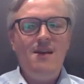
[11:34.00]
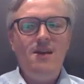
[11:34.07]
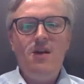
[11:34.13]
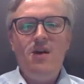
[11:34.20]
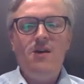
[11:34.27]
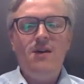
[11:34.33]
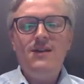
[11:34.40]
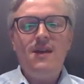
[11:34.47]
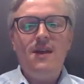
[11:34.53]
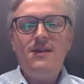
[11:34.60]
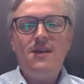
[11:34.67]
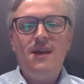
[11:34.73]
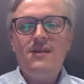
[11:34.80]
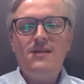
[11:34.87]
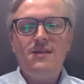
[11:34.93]
No,
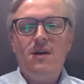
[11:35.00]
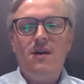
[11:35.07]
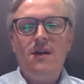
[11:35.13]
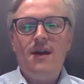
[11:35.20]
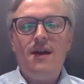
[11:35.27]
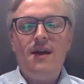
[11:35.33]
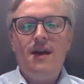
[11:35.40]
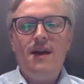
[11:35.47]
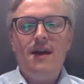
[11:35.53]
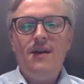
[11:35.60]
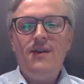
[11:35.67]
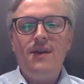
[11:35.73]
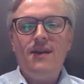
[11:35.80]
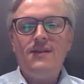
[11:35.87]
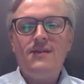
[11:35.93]
it's not.
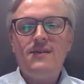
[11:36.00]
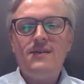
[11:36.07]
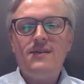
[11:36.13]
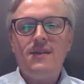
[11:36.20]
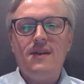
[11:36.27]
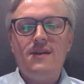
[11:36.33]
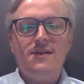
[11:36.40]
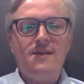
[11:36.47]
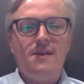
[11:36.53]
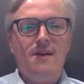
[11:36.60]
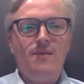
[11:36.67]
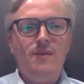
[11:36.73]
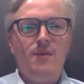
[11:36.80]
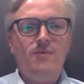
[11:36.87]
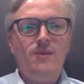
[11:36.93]
I think as a
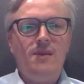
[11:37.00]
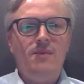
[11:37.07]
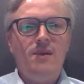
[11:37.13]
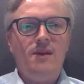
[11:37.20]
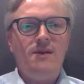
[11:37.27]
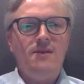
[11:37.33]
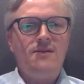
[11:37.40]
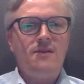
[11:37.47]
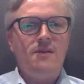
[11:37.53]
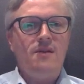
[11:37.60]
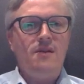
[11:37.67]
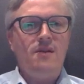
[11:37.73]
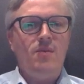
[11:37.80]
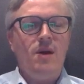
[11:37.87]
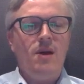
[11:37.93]
citizen, I'm deeply
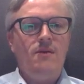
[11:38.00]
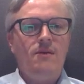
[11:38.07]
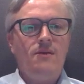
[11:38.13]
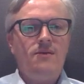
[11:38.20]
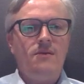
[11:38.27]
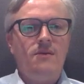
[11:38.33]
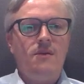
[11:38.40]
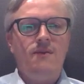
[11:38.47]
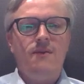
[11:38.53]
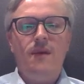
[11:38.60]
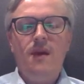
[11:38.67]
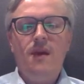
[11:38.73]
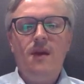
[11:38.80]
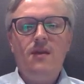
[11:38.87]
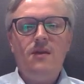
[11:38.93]
concerned about
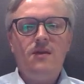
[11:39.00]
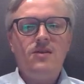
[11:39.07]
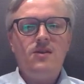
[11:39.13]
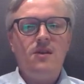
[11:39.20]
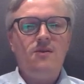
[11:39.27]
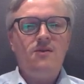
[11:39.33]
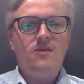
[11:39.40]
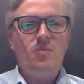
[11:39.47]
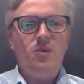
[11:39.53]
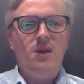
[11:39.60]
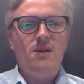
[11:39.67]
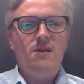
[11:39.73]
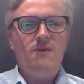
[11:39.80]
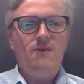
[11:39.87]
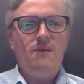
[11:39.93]
the slow
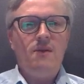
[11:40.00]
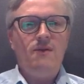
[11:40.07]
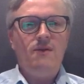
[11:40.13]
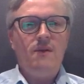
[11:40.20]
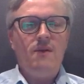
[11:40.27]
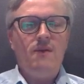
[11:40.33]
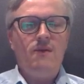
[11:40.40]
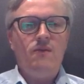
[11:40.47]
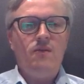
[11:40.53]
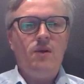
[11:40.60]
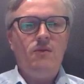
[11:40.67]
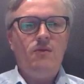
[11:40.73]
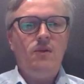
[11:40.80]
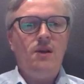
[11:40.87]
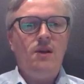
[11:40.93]
speed of
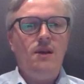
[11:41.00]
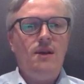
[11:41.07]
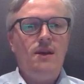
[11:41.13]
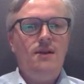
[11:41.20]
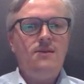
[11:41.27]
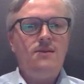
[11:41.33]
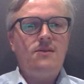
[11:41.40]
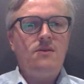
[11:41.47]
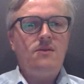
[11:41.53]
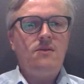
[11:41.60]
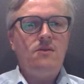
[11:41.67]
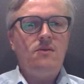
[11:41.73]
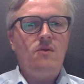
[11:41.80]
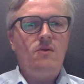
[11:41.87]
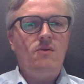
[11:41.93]
what really needs
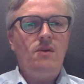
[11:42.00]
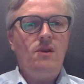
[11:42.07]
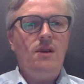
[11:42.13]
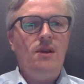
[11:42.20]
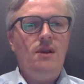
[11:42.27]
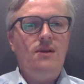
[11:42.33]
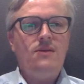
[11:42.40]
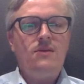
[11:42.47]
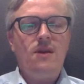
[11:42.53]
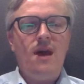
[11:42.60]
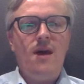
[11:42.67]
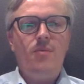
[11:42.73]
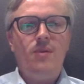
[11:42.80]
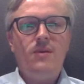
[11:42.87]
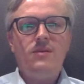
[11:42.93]
to
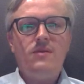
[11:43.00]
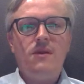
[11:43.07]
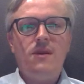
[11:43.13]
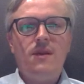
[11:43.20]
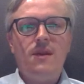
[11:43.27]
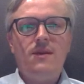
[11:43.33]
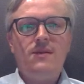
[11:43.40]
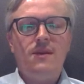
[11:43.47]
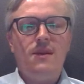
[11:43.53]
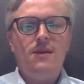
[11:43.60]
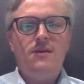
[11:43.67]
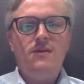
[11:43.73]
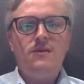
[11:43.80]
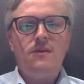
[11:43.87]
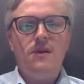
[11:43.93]
happen. So I think as an
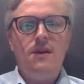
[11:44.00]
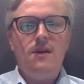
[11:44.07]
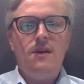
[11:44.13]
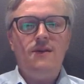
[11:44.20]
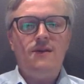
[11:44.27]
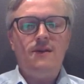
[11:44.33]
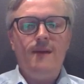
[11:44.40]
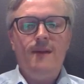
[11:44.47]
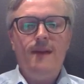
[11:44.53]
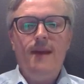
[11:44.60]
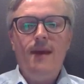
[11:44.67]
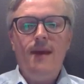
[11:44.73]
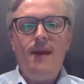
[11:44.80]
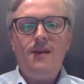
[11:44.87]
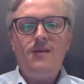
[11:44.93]
industry and
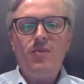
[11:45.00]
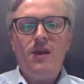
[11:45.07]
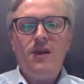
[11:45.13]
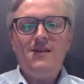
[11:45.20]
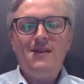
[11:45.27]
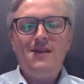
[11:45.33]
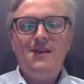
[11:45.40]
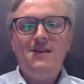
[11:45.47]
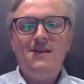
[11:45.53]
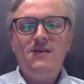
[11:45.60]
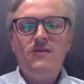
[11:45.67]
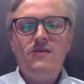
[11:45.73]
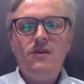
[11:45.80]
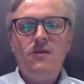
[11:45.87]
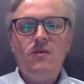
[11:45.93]
as players in this
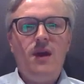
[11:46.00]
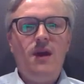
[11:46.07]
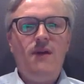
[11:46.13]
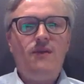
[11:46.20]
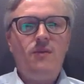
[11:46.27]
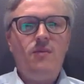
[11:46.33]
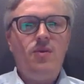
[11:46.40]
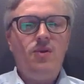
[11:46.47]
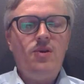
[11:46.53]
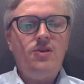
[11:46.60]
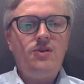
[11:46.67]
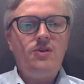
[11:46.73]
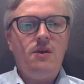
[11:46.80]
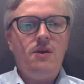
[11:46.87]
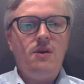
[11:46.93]
industry, we have to
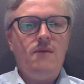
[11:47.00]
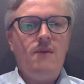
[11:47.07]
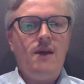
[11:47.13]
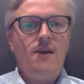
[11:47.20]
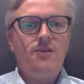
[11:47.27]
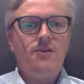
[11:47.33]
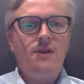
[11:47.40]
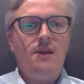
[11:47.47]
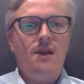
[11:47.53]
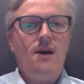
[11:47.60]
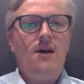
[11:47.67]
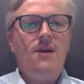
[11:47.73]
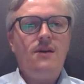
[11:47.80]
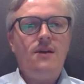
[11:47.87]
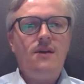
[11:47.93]
push actually
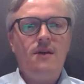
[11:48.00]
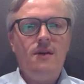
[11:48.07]
harder.